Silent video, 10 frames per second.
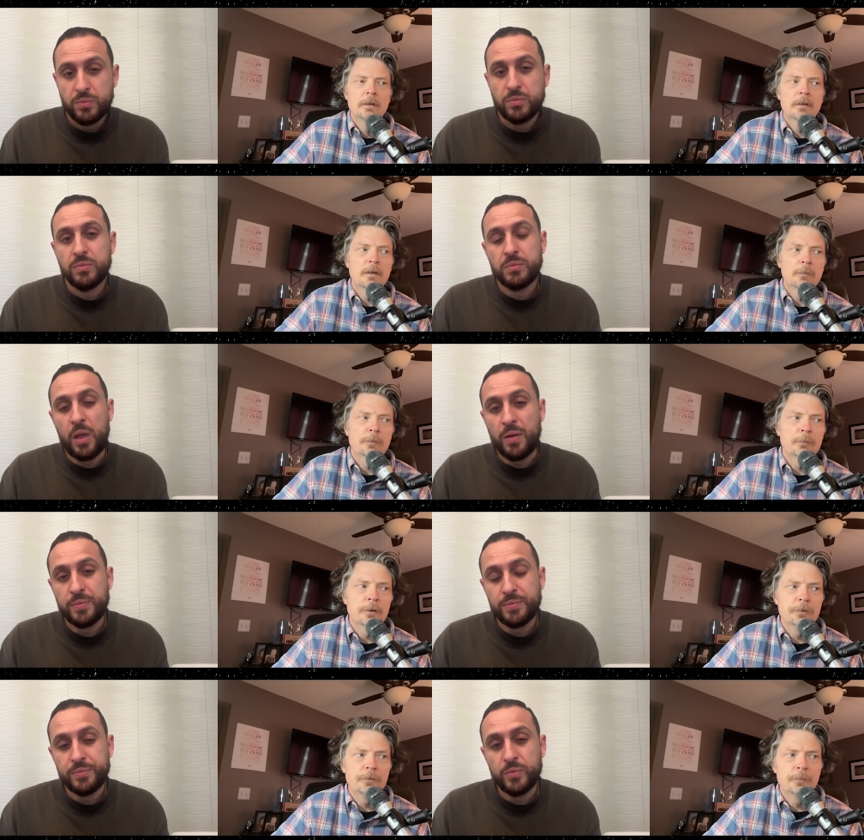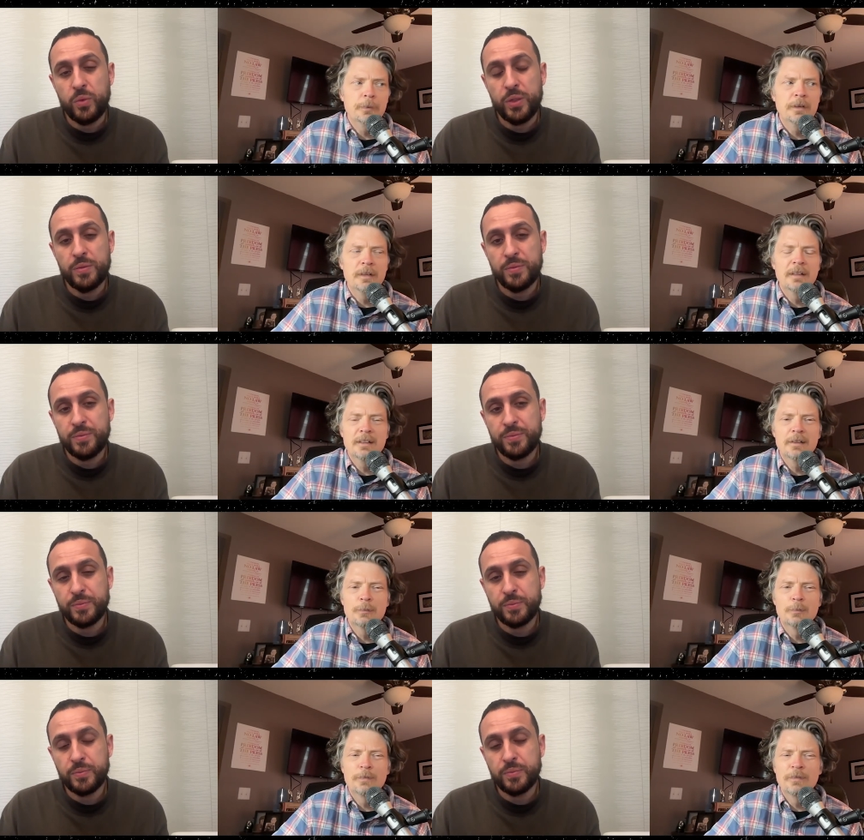Speaker 1: uh, with yeah. relative speed. We, and I think there
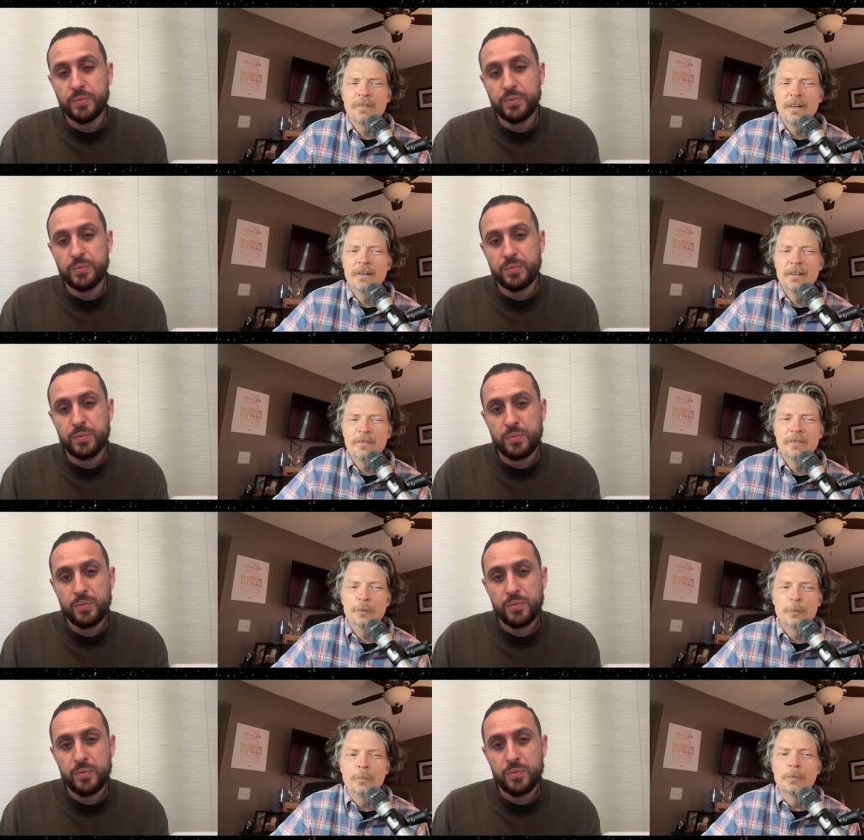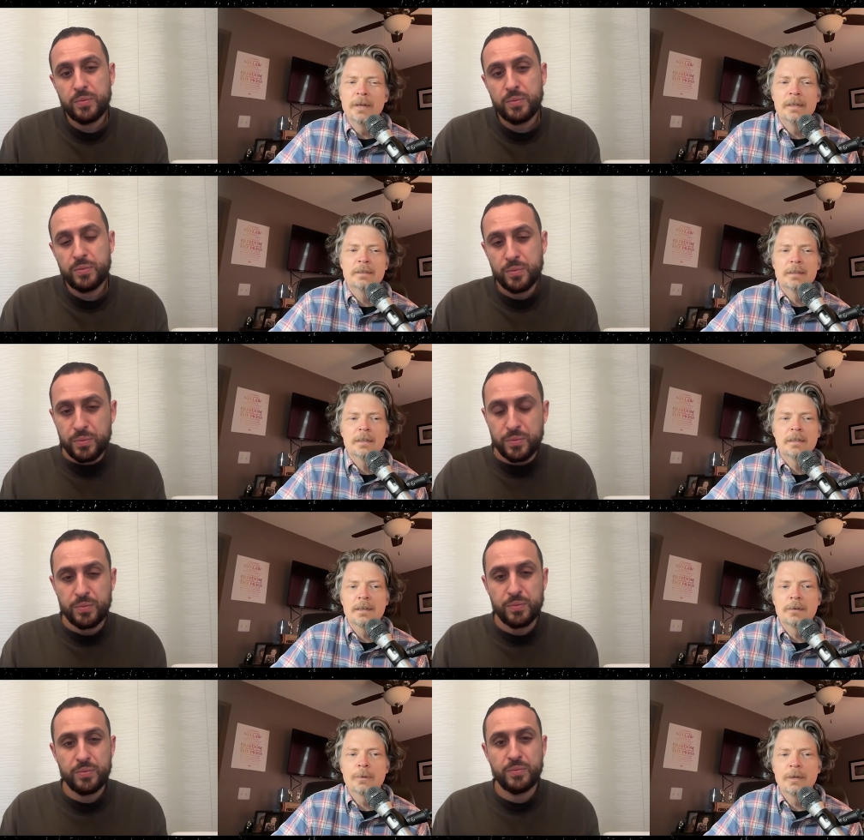are very few brands that can
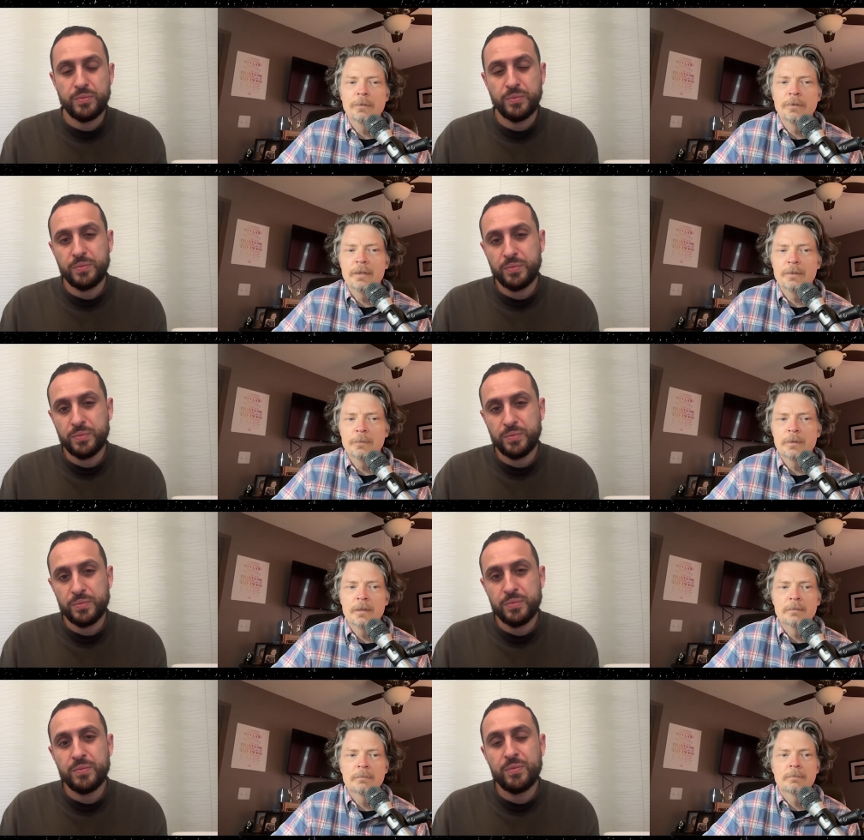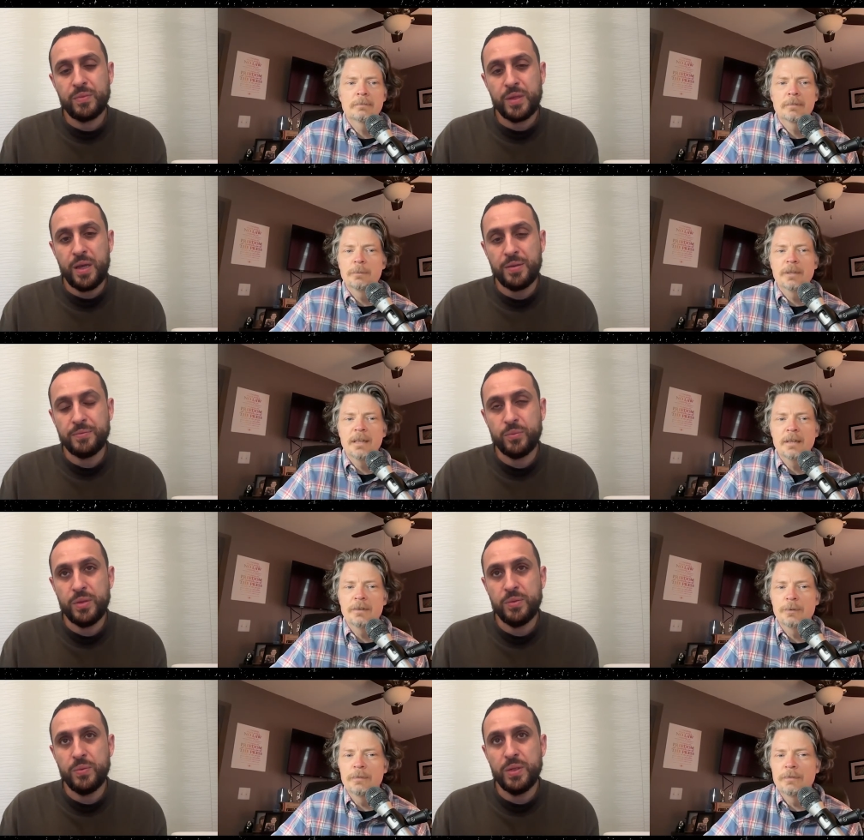get away with not doing that. I mean, yeah.
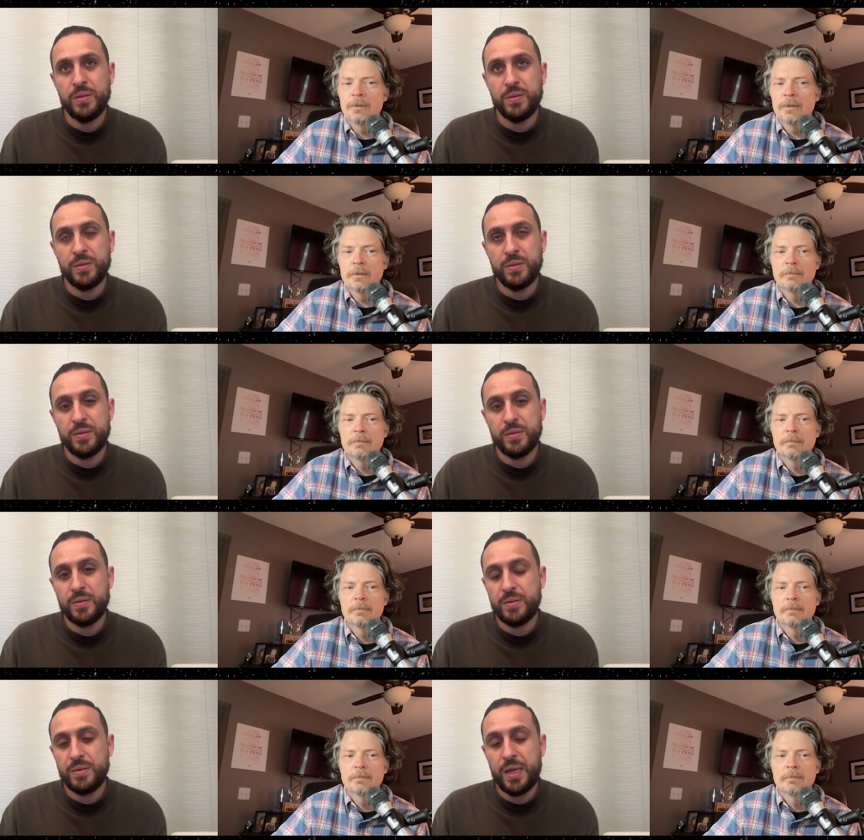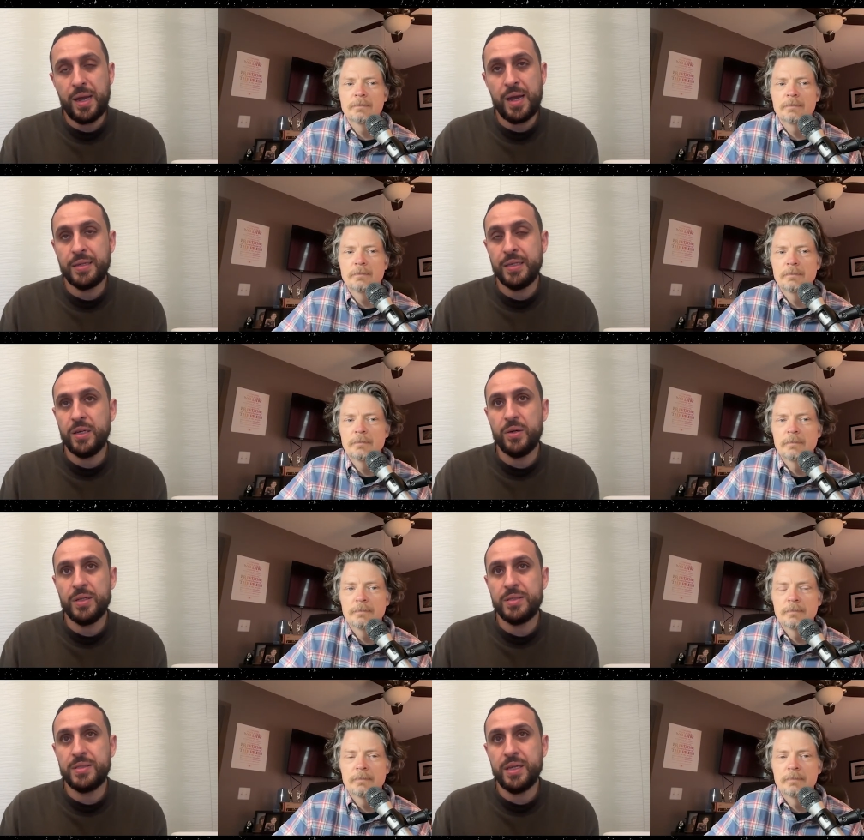
Speaker 2: We, we, yeah, you know,
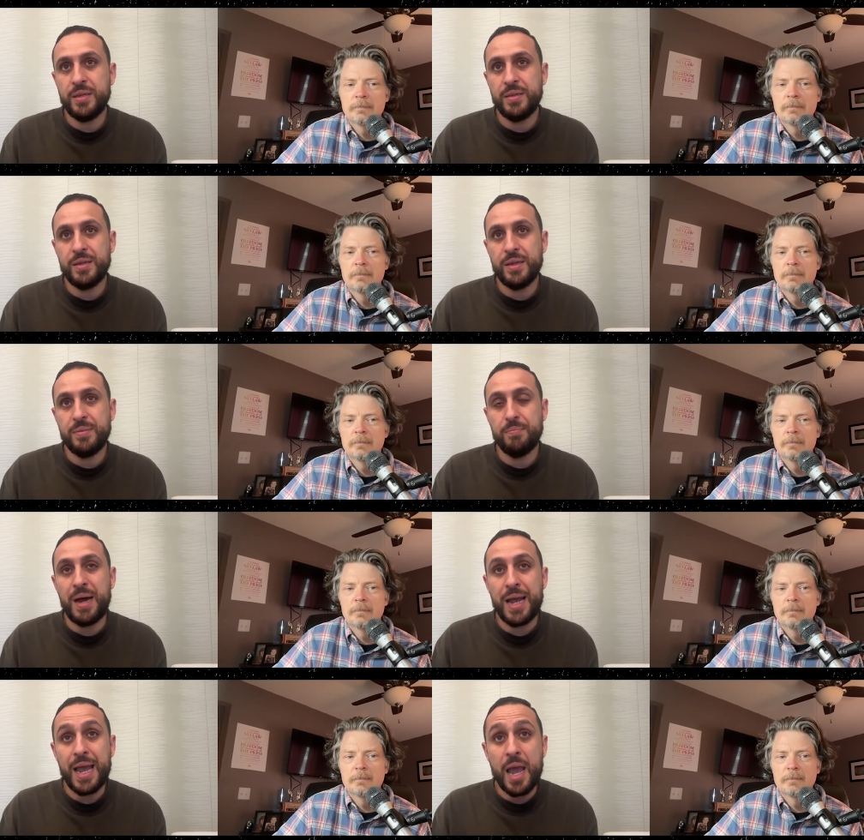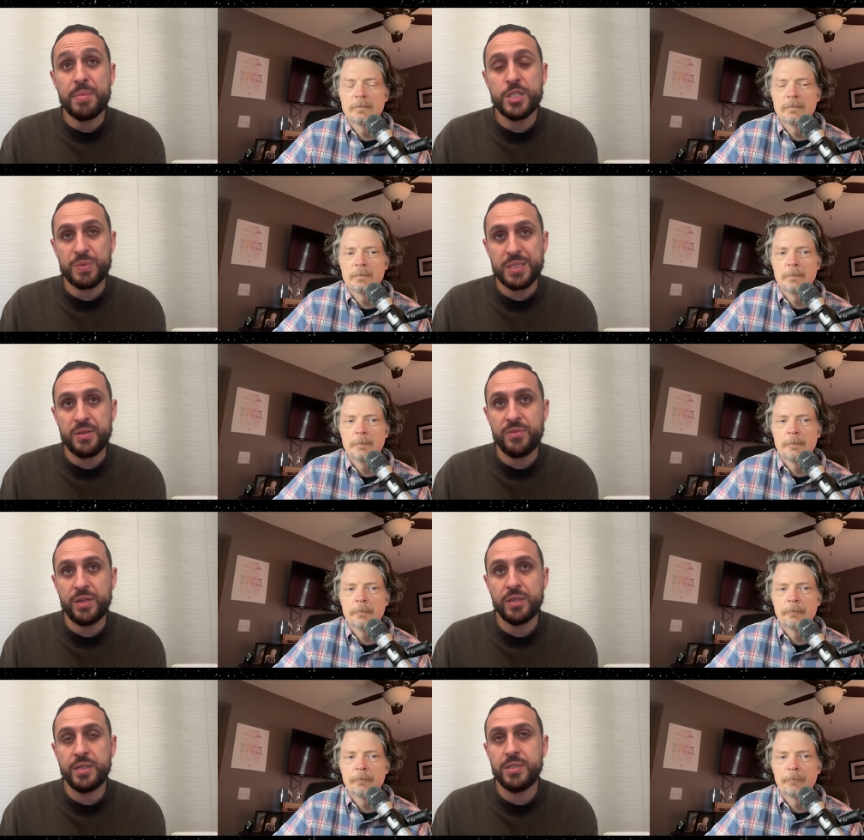it's it, it Miami
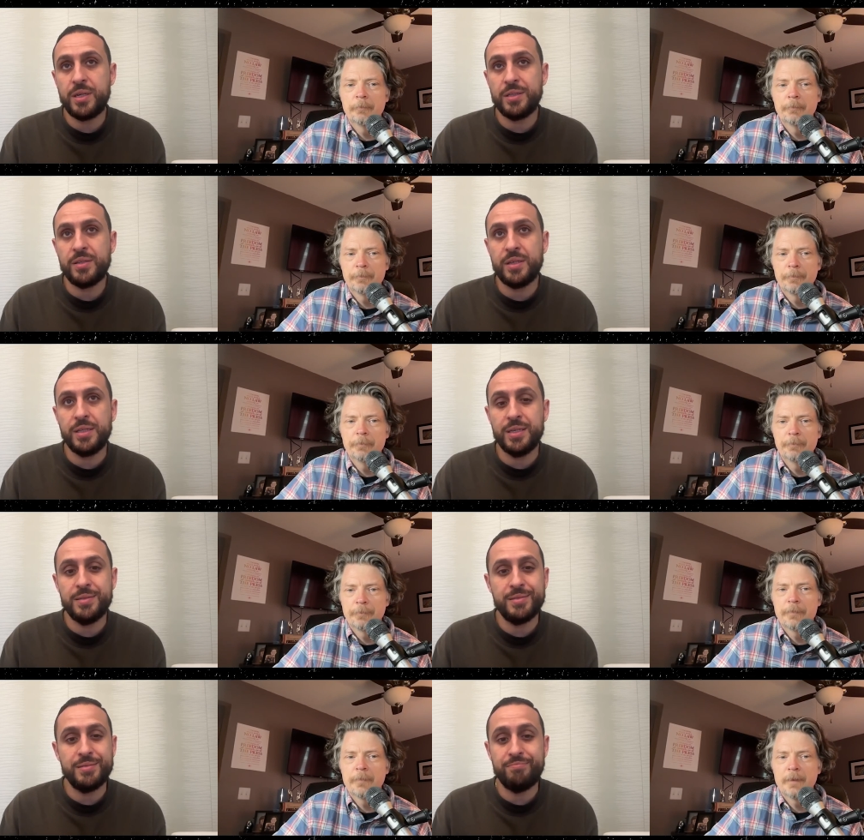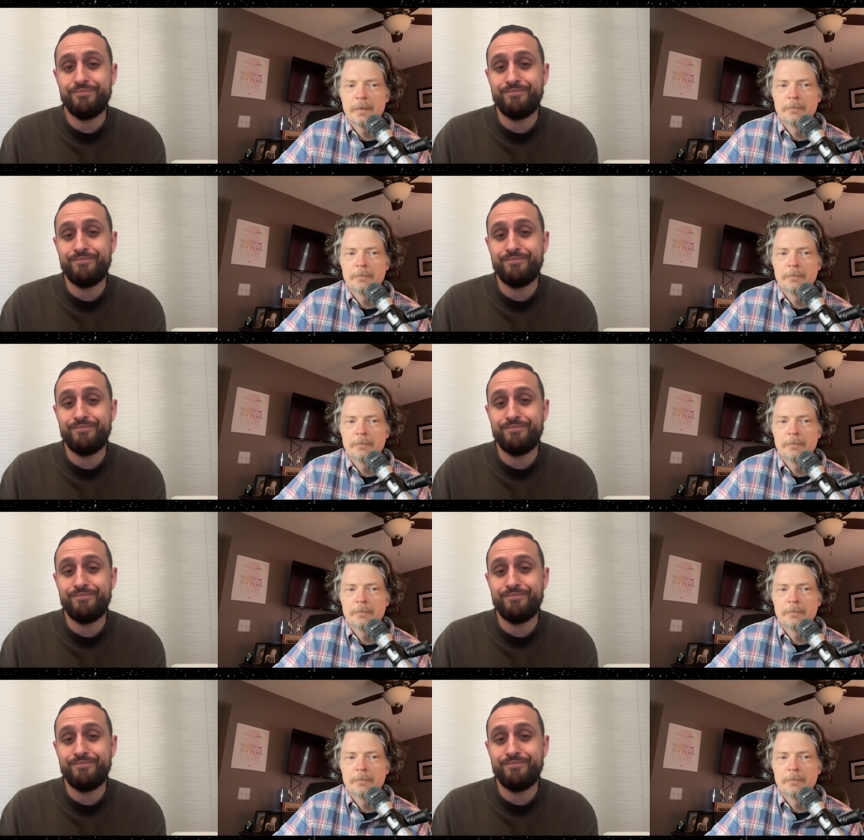specifically, Jonathan, is